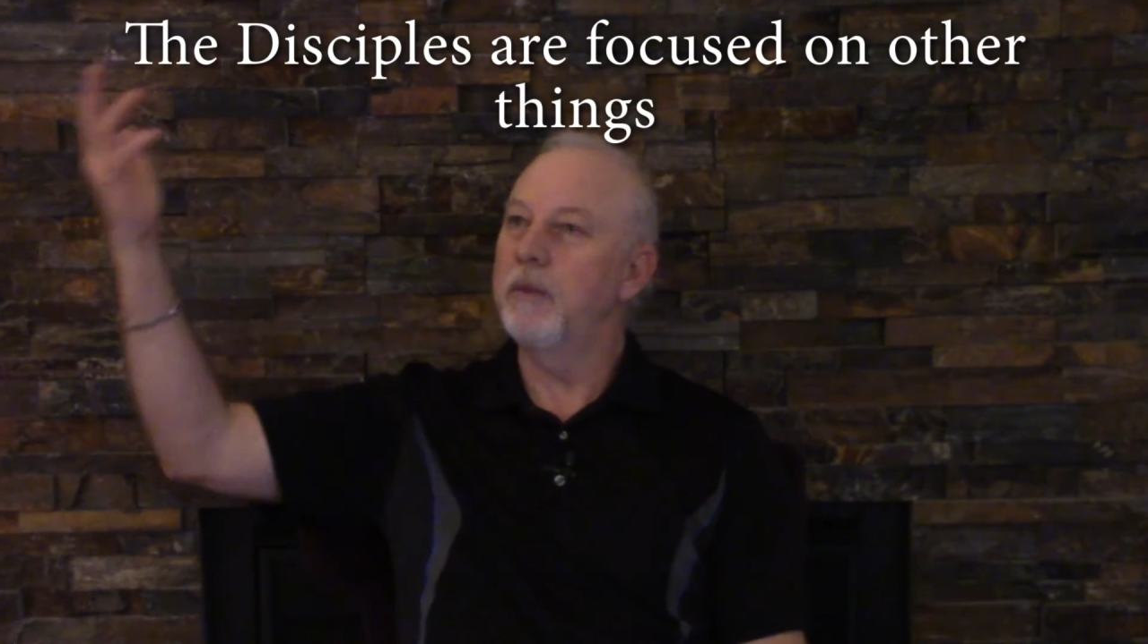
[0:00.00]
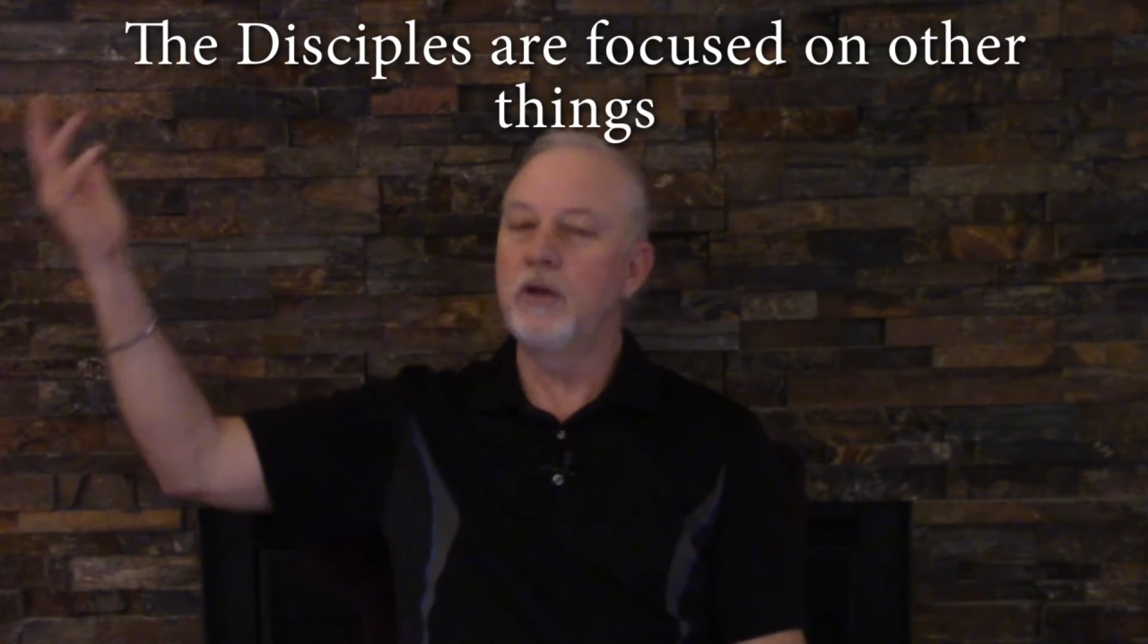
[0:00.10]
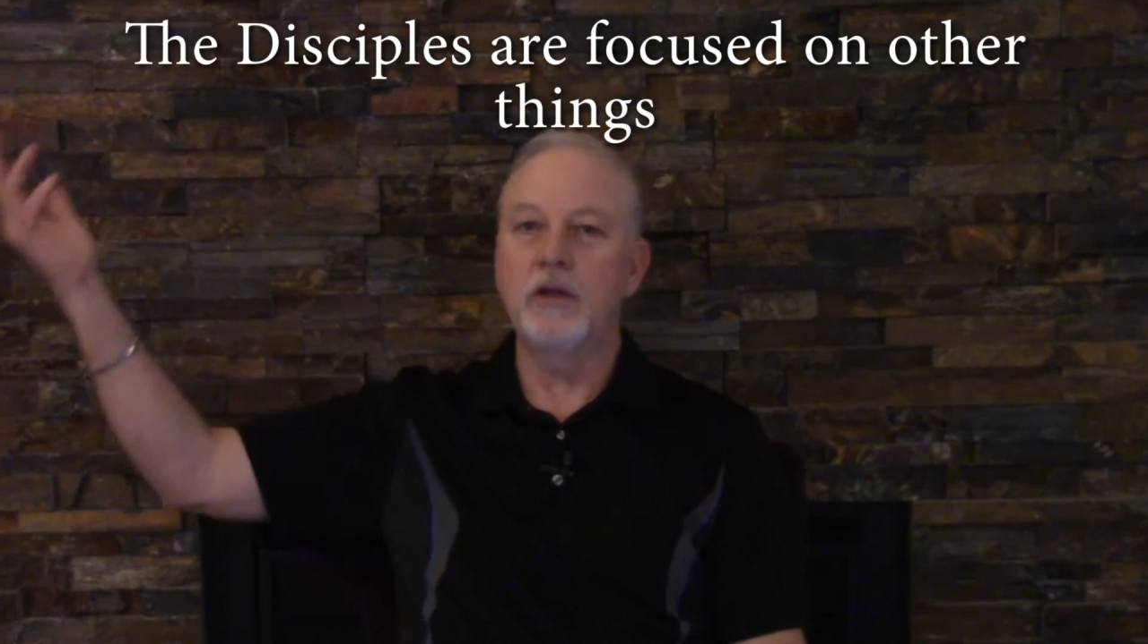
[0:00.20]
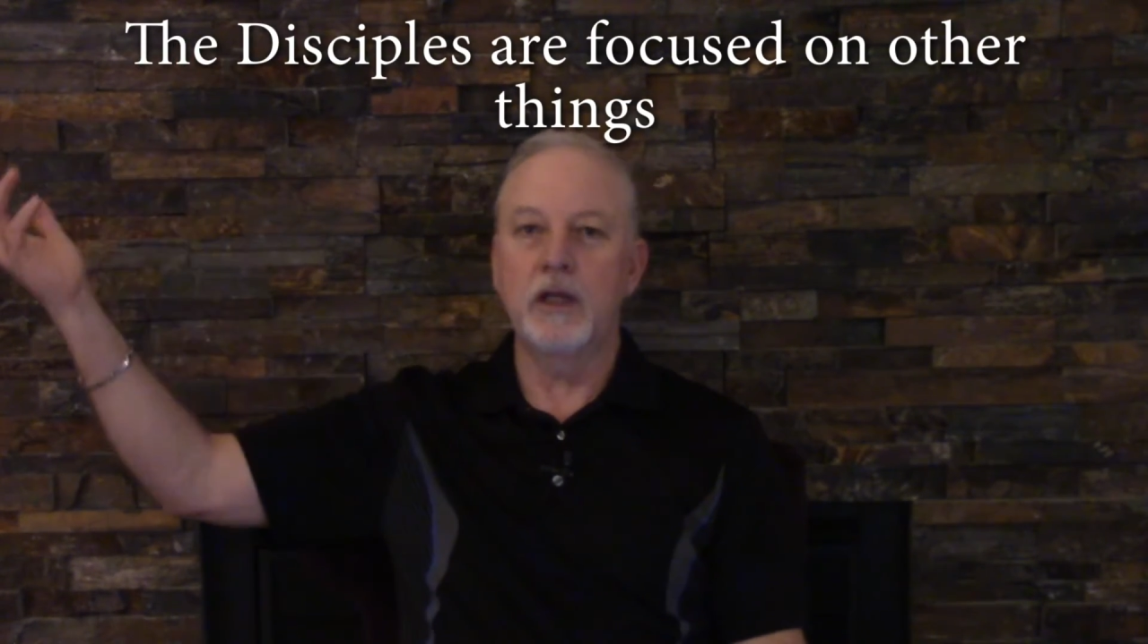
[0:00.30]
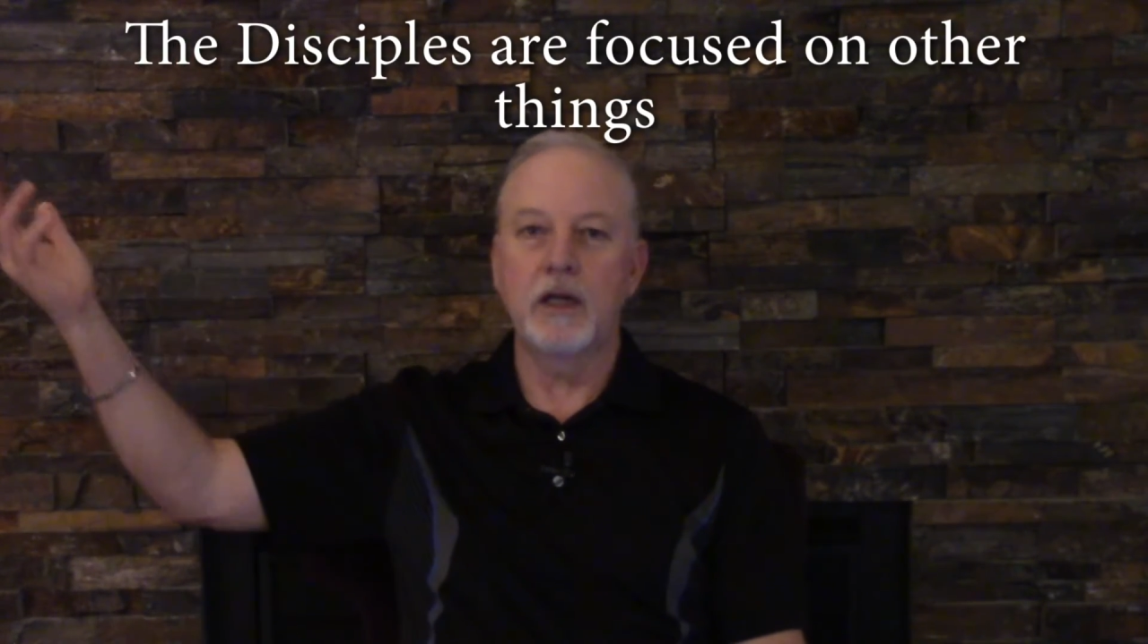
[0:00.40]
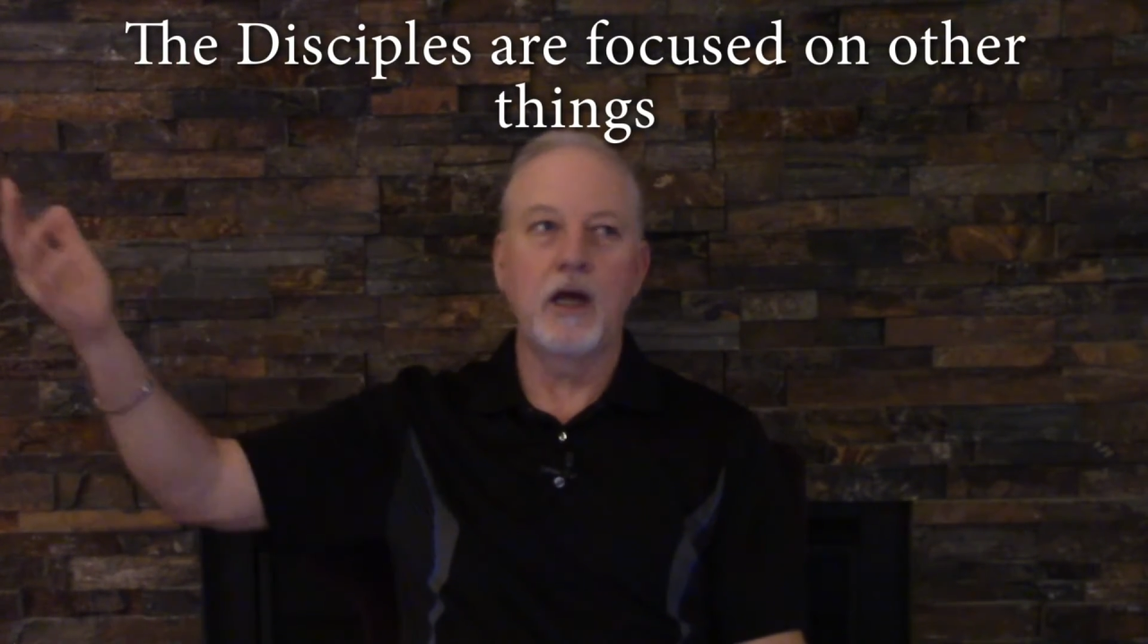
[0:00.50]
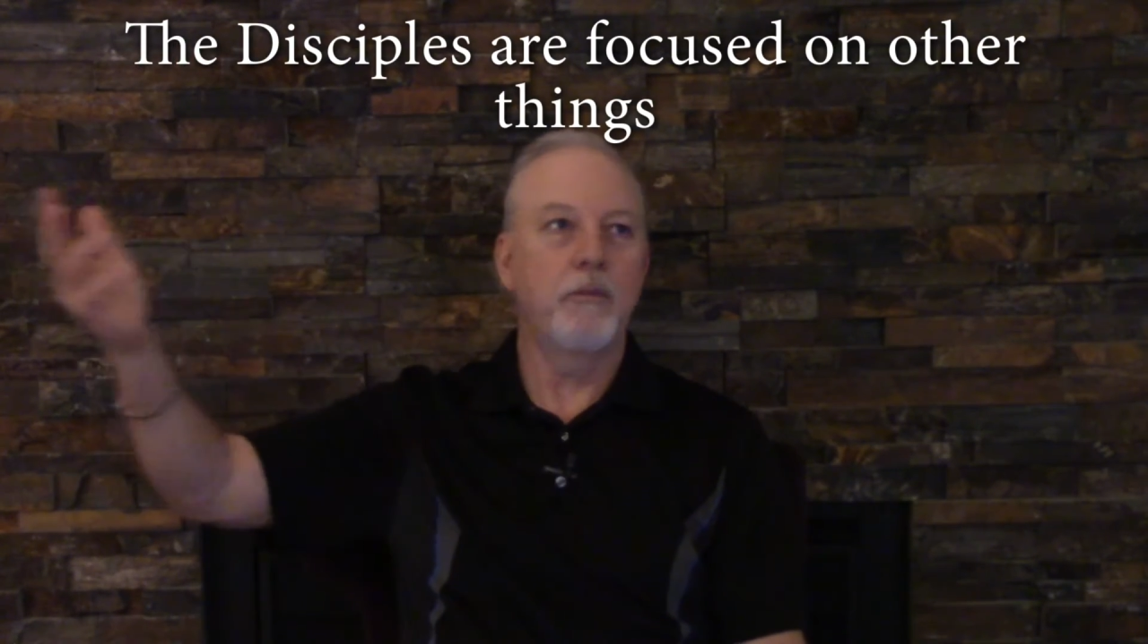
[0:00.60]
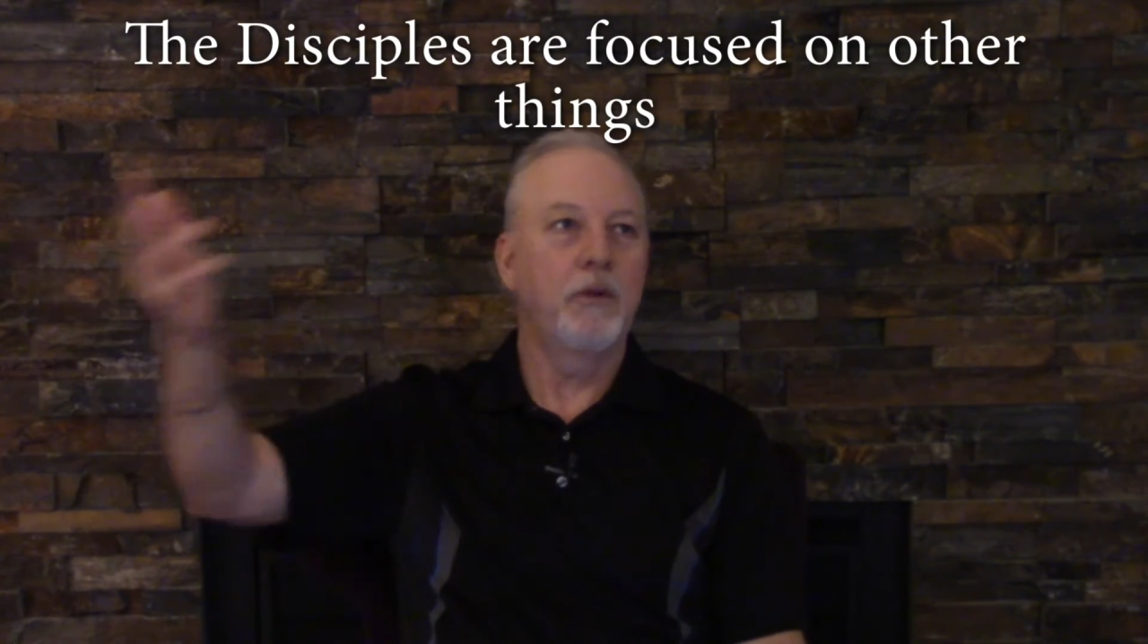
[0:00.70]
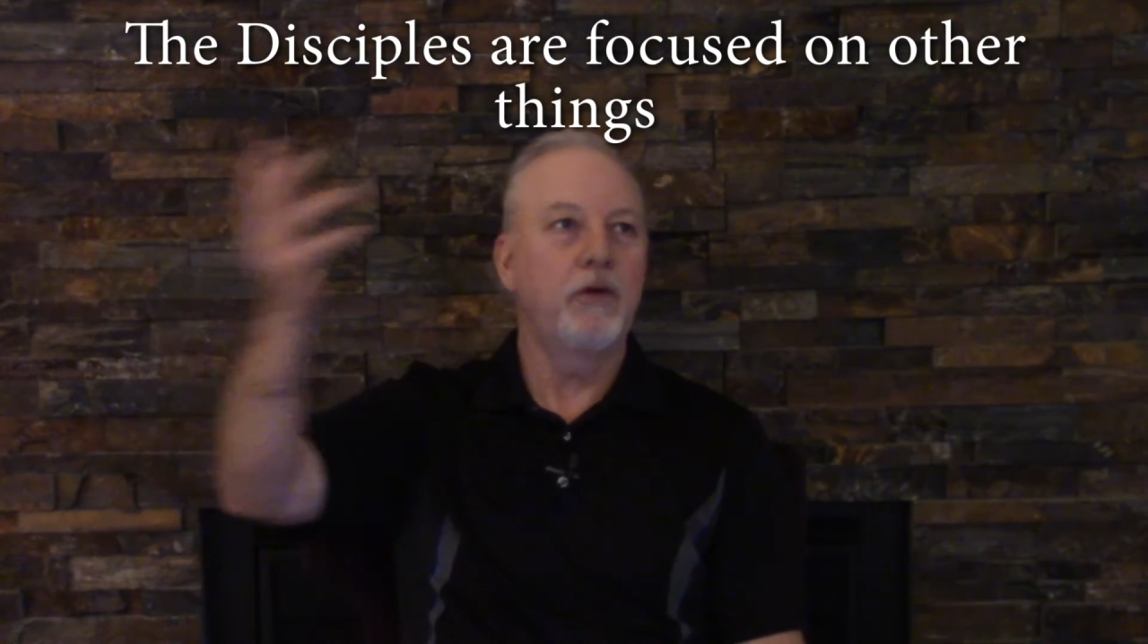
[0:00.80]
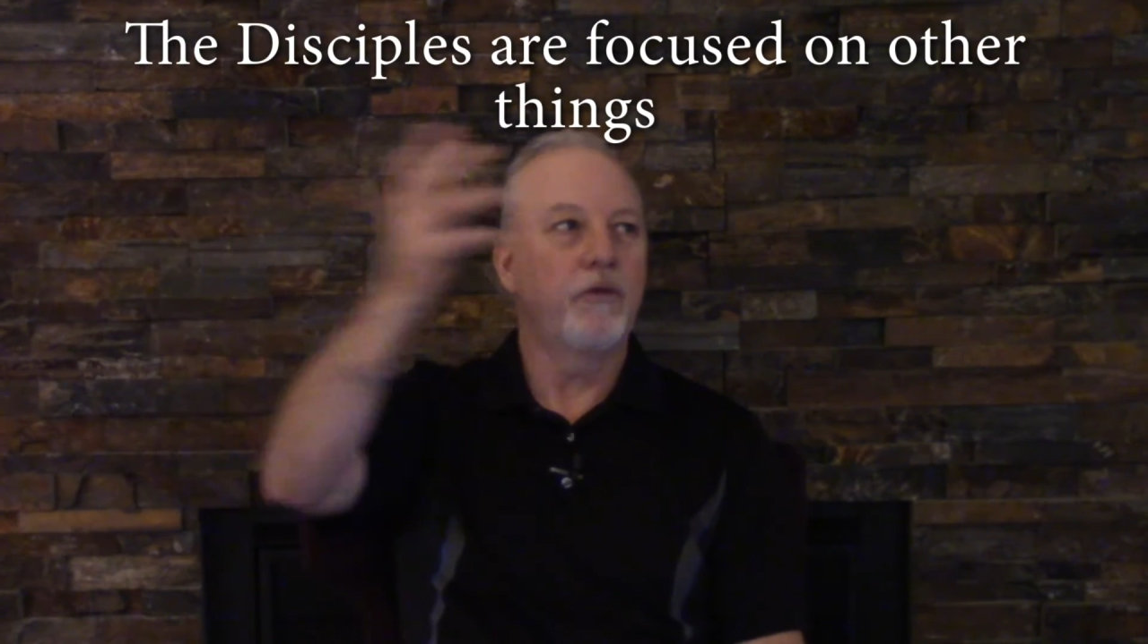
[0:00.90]
building and how
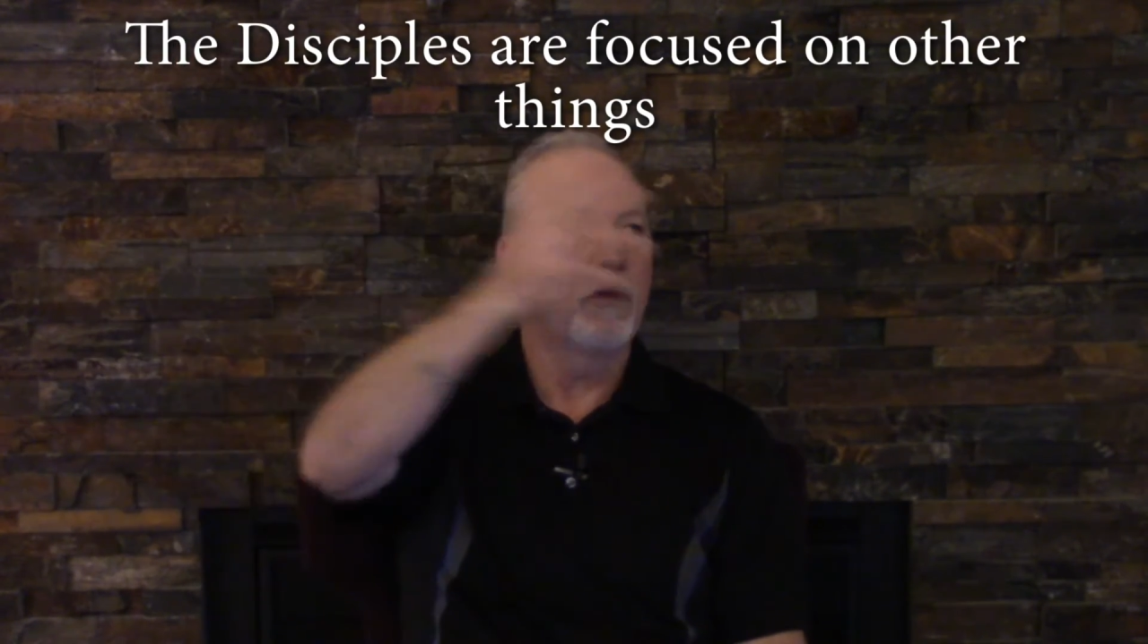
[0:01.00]
beautiful